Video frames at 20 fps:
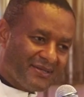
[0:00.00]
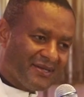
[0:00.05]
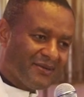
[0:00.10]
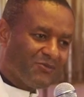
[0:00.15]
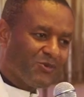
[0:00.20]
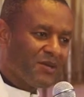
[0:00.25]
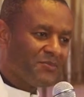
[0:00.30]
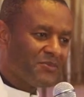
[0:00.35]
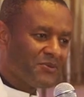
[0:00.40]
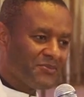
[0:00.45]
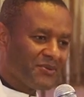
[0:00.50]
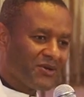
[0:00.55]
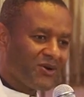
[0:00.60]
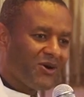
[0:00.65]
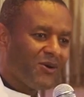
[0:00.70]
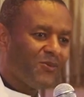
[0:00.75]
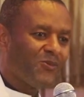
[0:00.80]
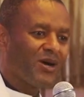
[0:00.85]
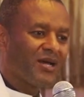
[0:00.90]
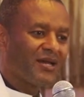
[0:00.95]
them. When people
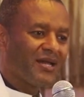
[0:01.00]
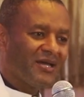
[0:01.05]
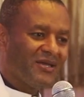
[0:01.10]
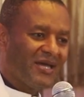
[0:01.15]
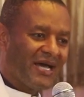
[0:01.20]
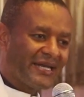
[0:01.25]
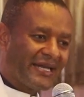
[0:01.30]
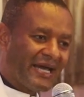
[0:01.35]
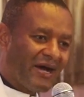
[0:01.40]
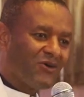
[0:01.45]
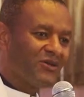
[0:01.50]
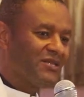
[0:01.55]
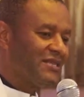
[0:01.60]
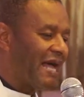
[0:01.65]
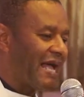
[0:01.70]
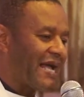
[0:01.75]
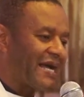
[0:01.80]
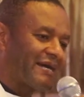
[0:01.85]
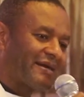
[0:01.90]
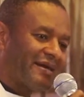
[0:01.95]
become one, they are now
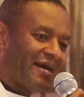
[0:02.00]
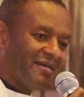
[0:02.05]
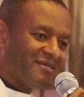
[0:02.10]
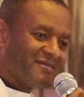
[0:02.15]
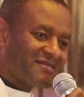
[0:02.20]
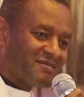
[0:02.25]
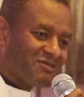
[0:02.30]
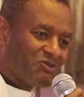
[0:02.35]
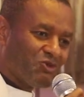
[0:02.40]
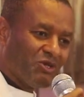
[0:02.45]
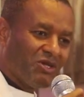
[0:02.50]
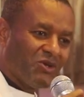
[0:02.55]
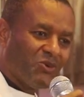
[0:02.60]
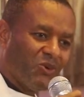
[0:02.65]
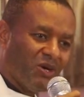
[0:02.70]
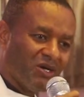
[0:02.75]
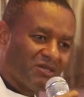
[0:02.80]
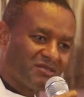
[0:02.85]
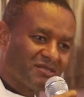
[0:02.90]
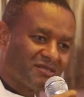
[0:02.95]
like Christ, doing
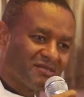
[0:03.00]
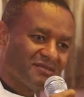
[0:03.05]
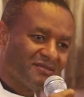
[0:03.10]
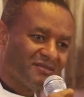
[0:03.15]
what?